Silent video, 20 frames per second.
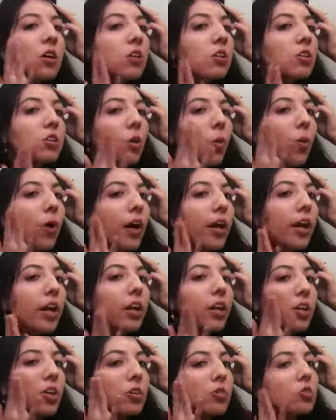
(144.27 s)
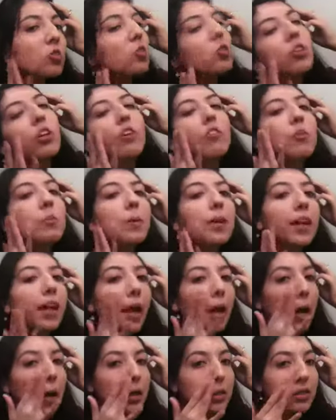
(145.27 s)
so why not use a tool everybody
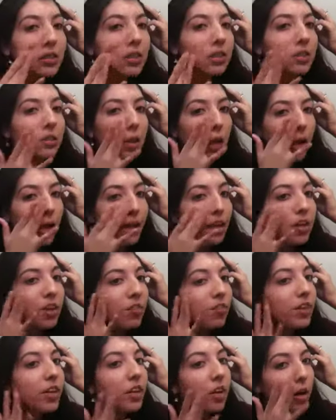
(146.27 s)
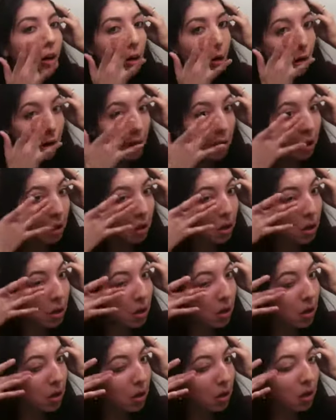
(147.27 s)
has, like your finger.
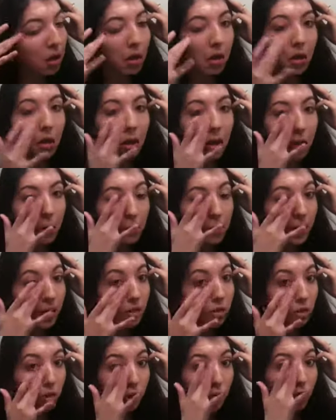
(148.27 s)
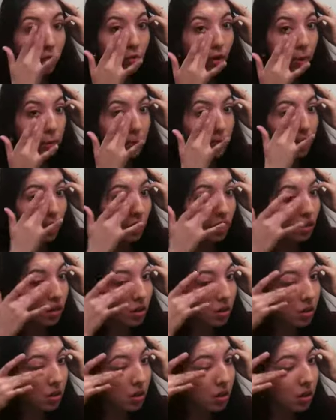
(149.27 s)
And make sure you rub it in
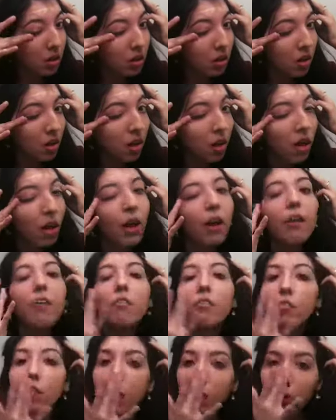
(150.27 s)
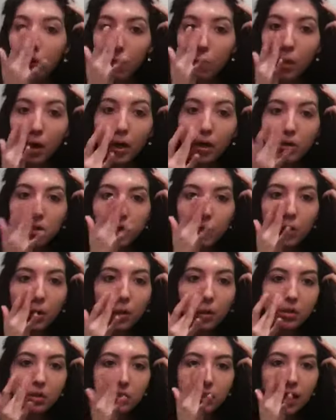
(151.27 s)
very well so it
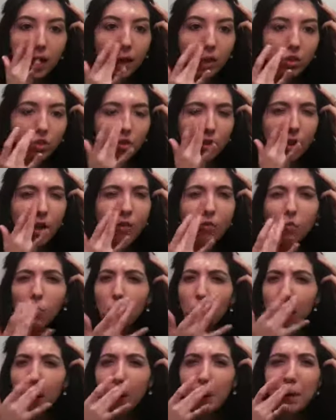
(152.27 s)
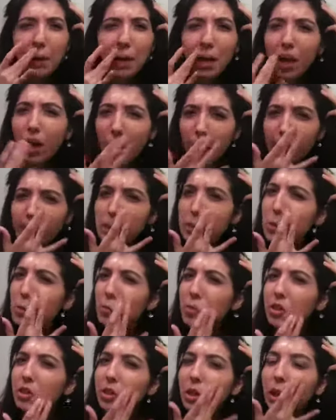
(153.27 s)
looks natural, you don't have weird lines or
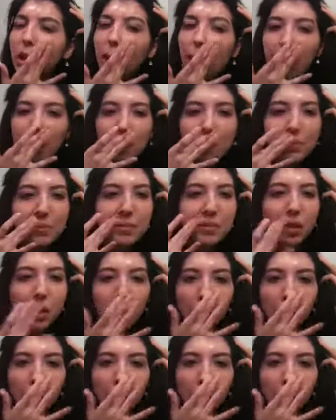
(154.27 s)
weird clumps.